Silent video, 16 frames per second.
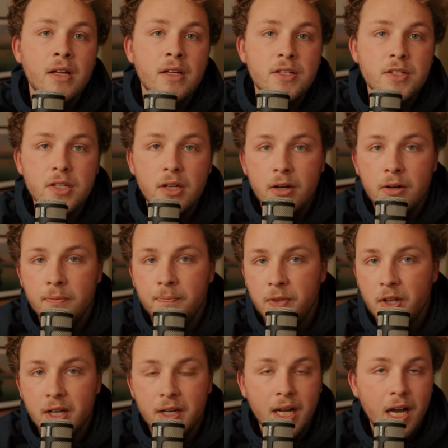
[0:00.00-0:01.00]
So
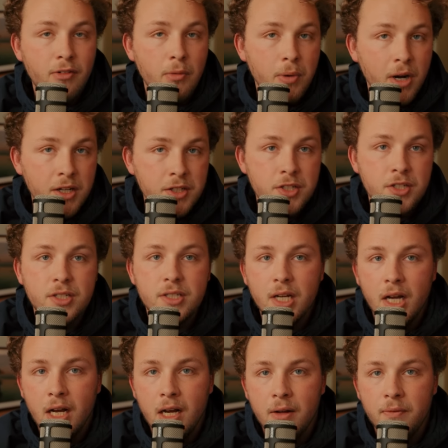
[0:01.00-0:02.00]
you can have a bunch.
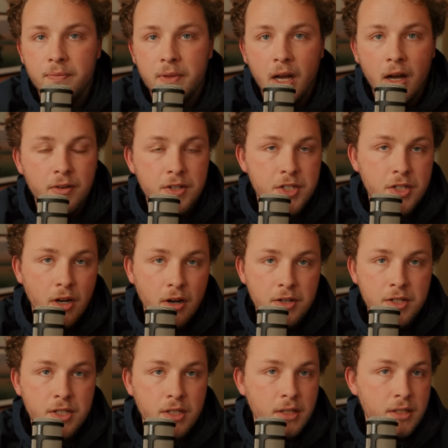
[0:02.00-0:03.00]
Uh, I always
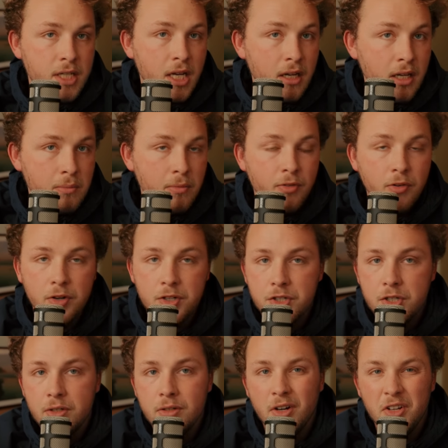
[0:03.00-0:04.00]
charge a ton before a
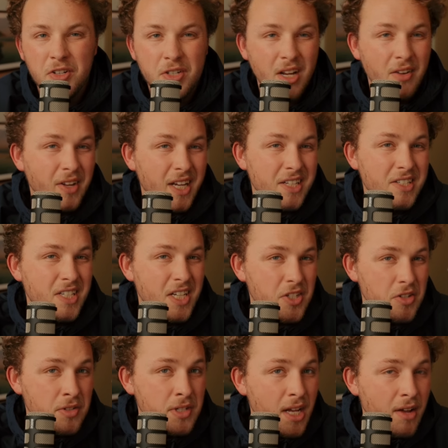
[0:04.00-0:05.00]
shoot. I'll usually have like
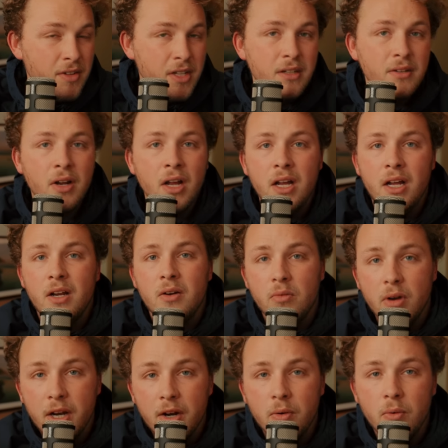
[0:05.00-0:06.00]
six or seven
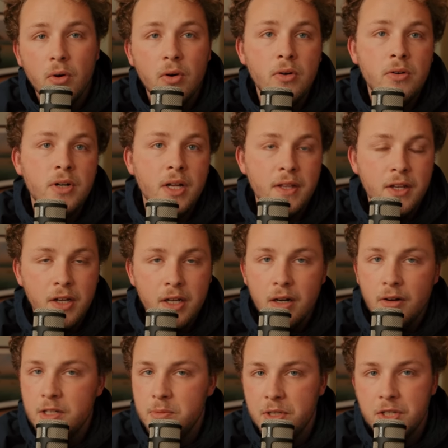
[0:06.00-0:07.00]
ready to roll, and then you can
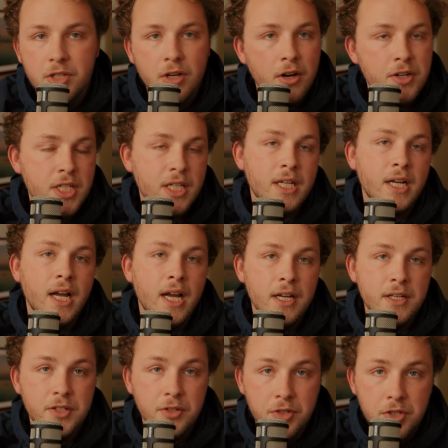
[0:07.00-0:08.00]
always be charging
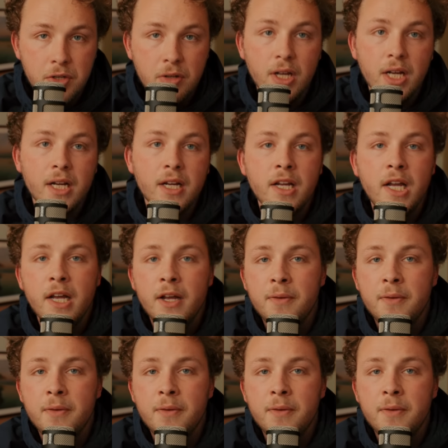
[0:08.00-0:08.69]
as you're shooting.